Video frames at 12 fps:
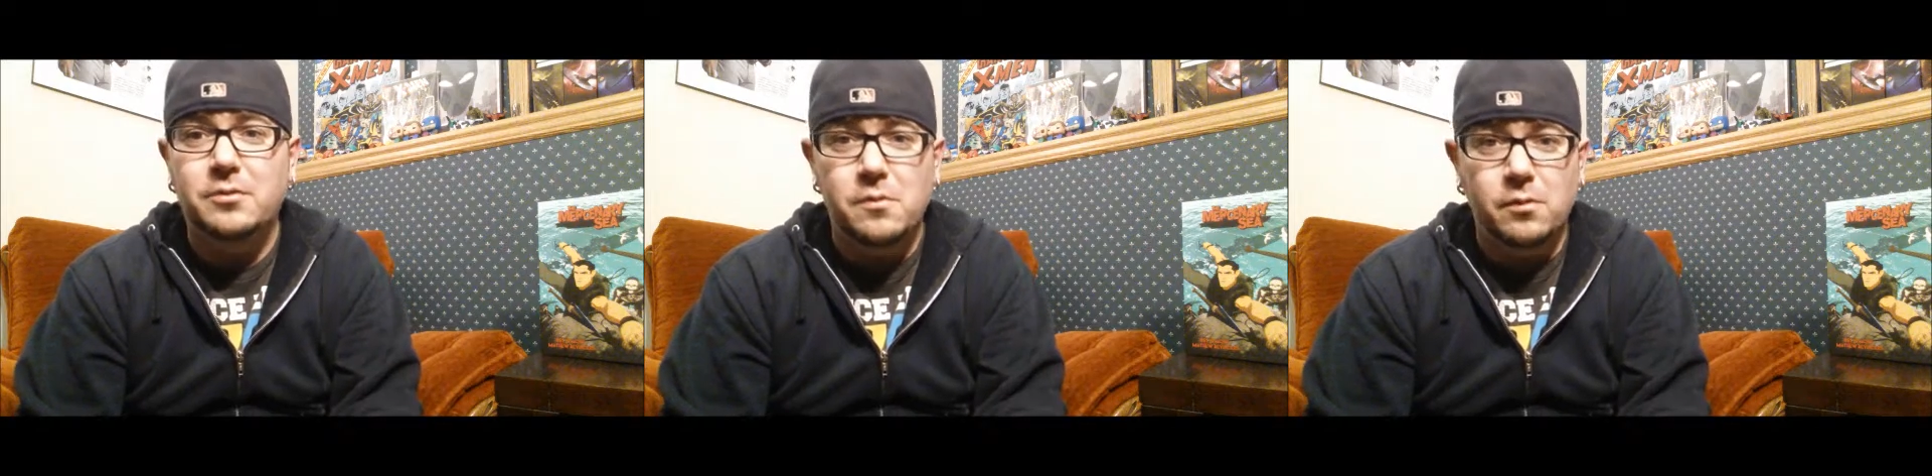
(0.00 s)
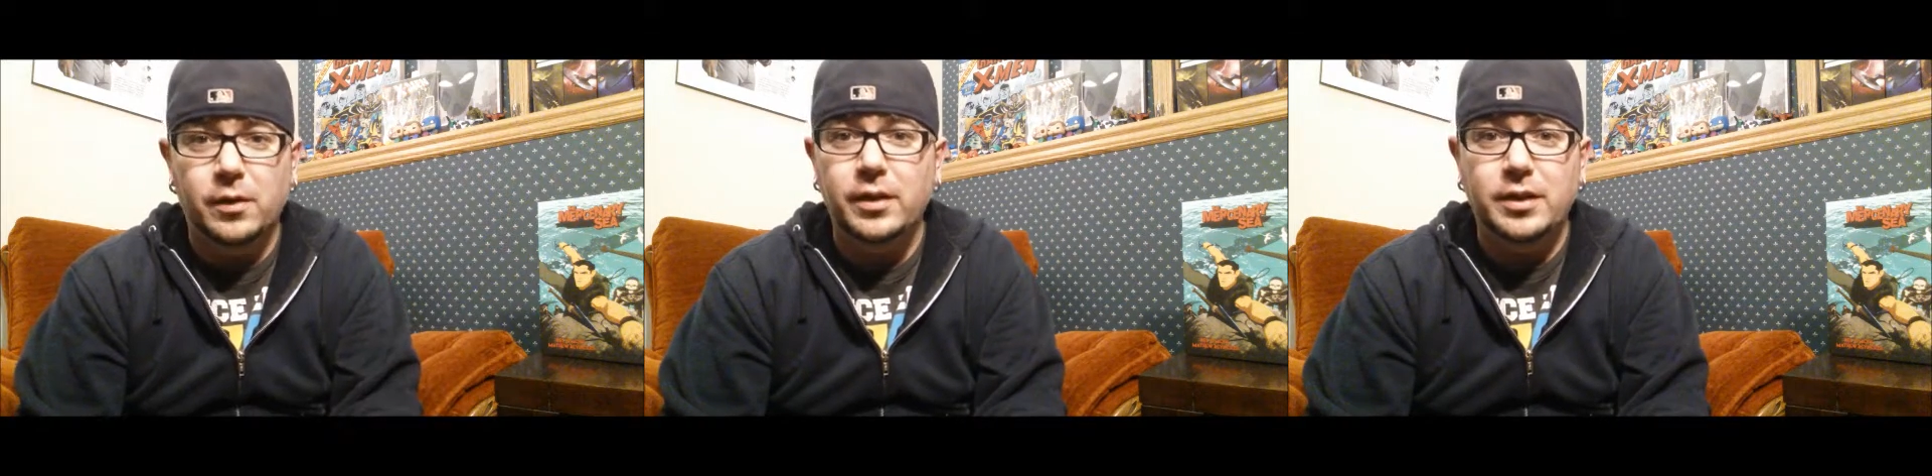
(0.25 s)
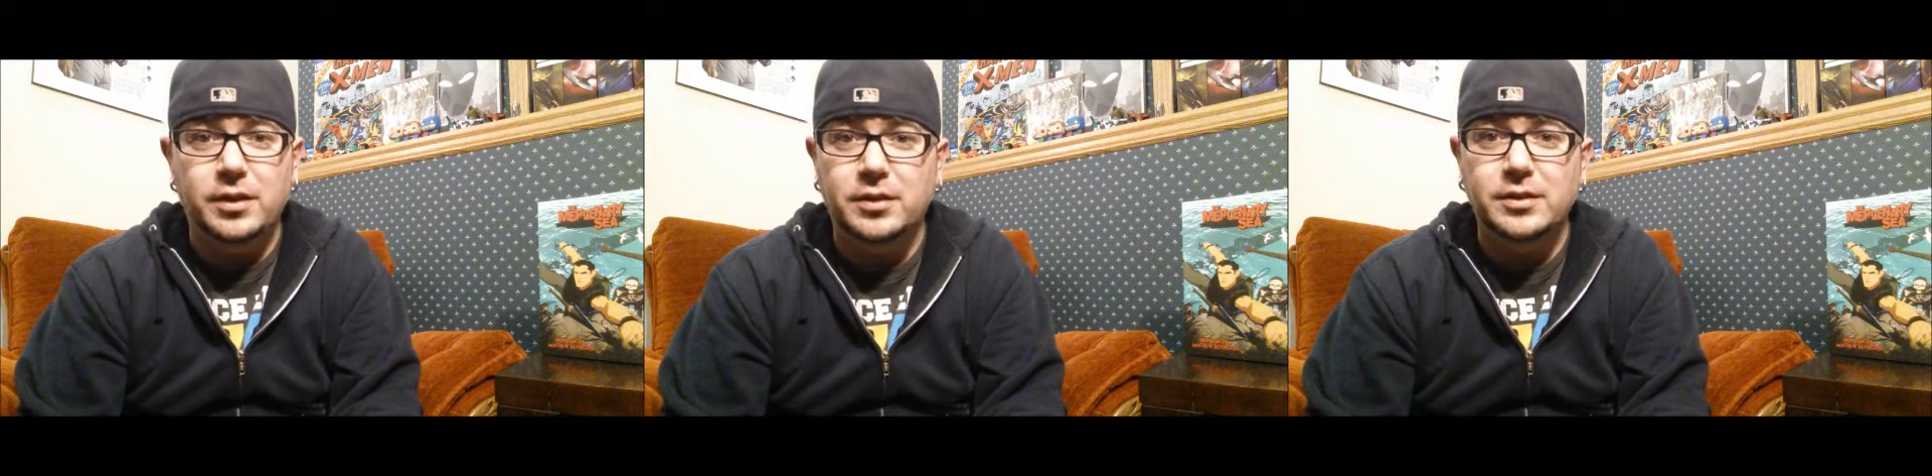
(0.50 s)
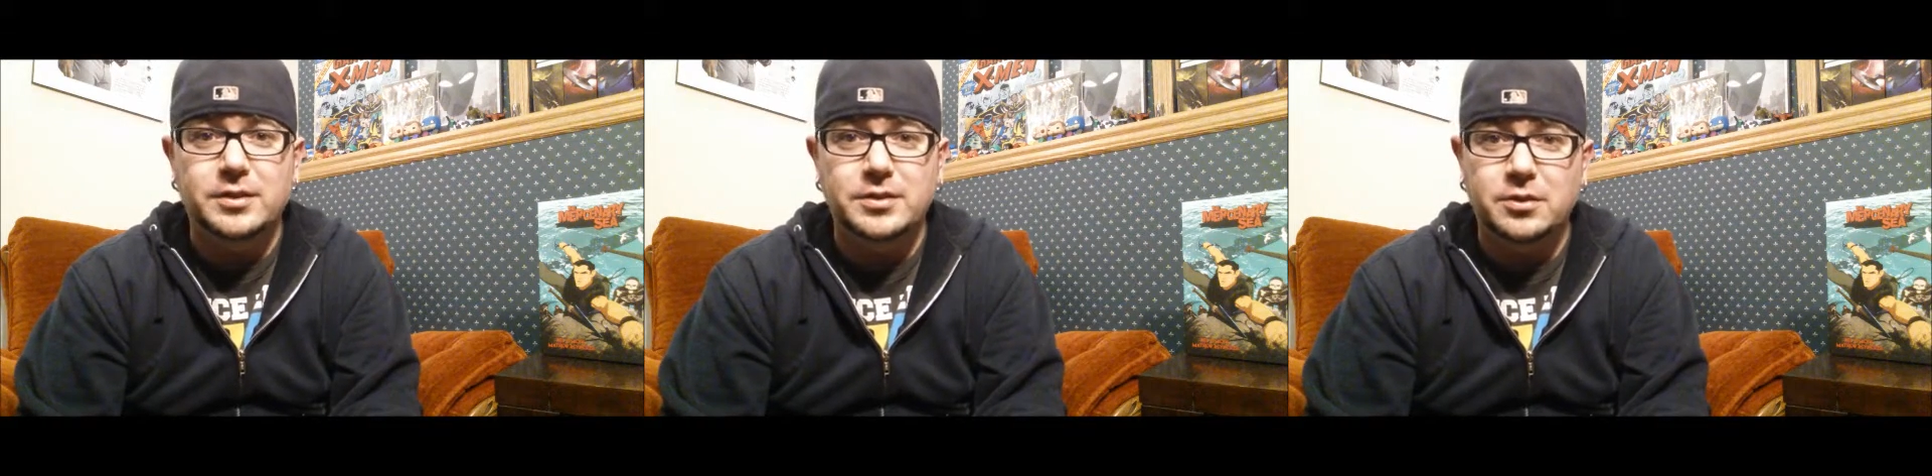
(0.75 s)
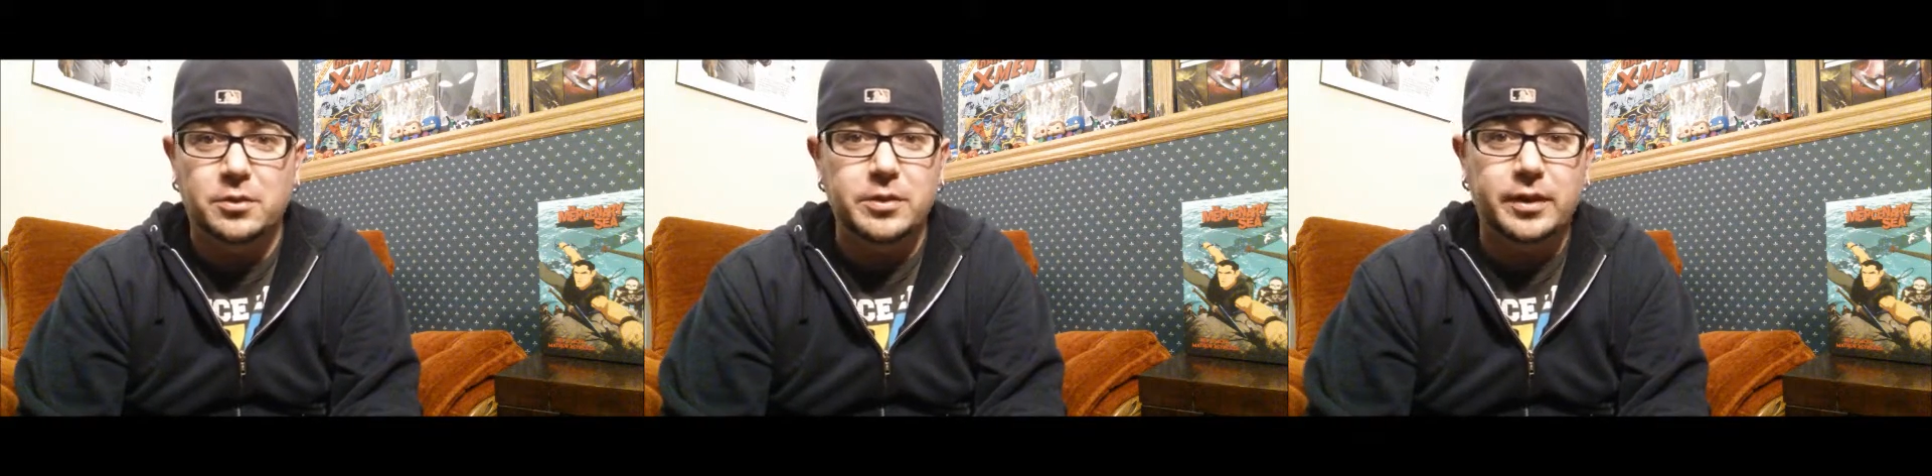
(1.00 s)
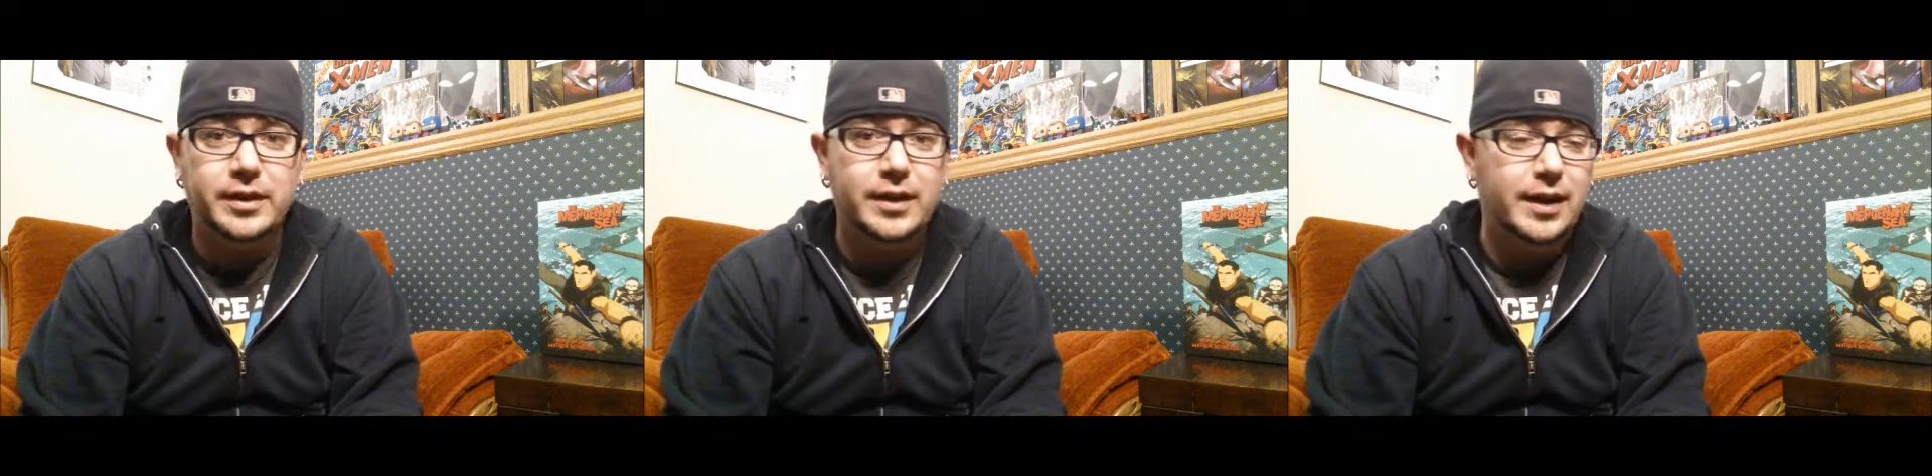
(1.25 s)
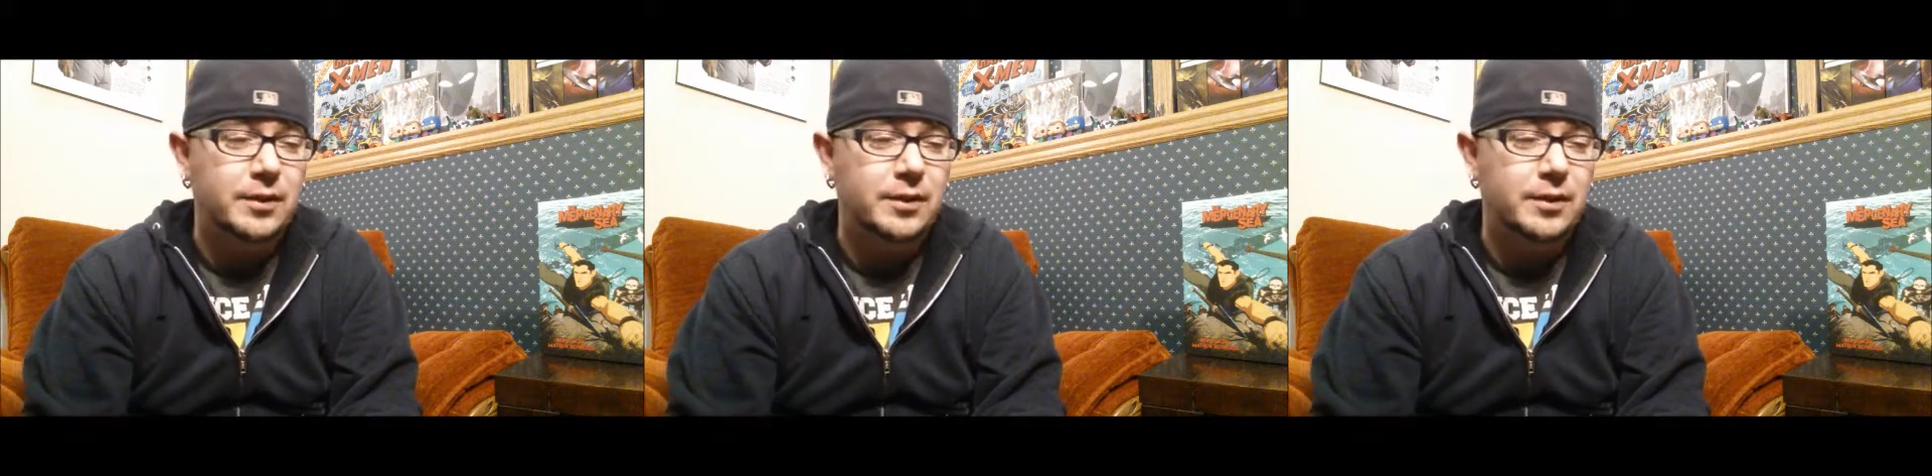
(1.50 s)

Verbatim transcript: really good story.